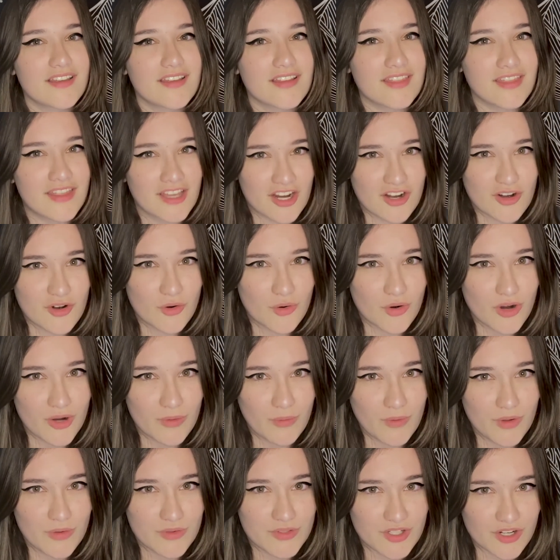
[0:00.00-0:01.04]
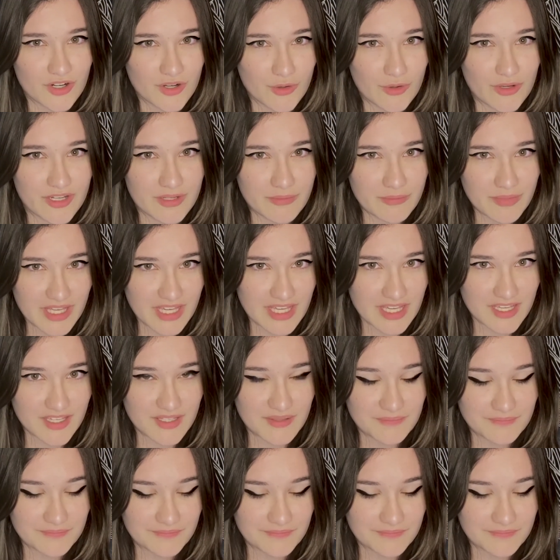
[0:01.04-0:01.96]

their core wounds are going to be,